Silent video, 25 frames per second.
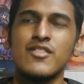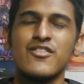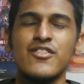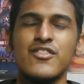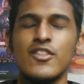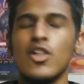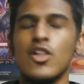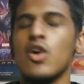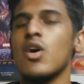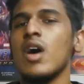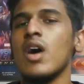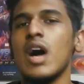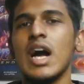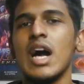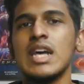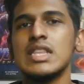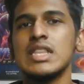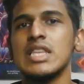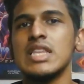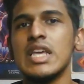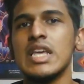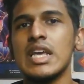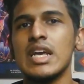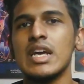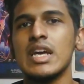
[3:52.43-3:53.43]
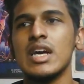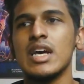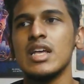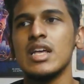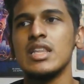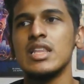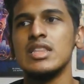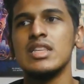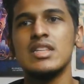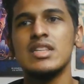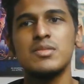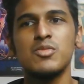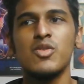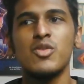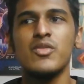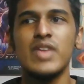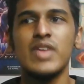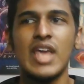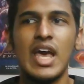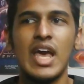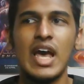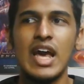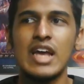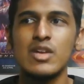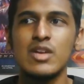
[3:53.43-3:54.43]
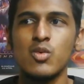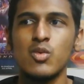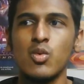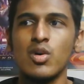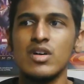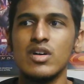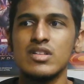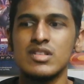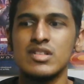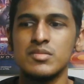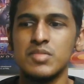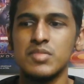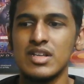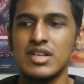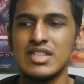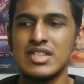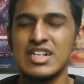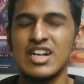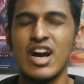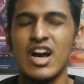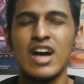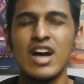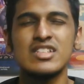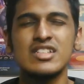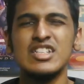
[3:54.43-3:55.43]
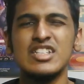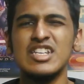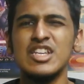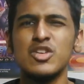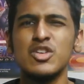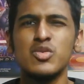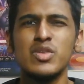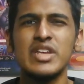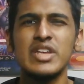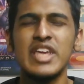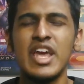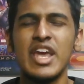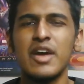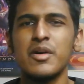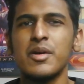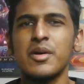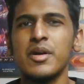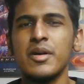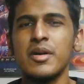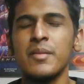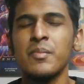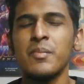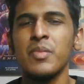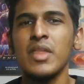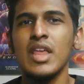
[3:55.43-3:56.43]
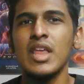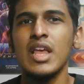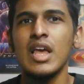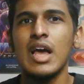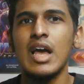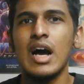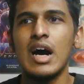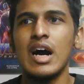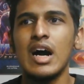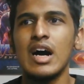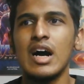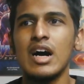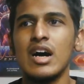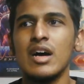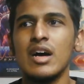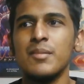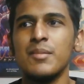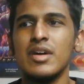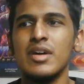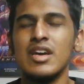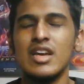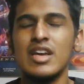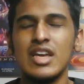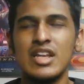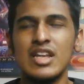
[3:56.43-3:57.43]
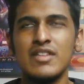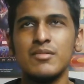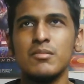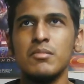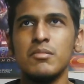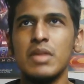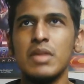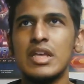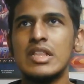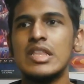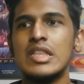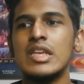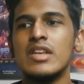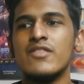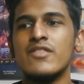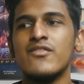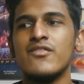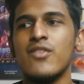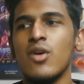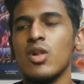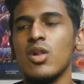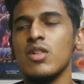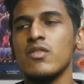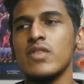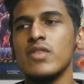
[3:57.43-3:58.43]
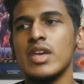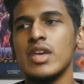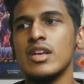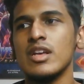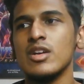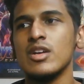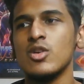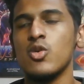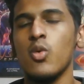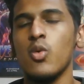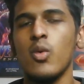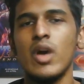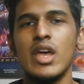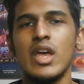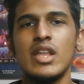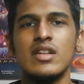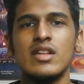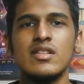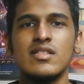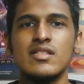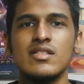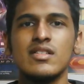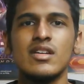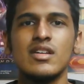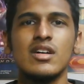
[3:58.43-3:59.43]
flaw I think this movie had was about the continuity error, and mainly involving Gwen's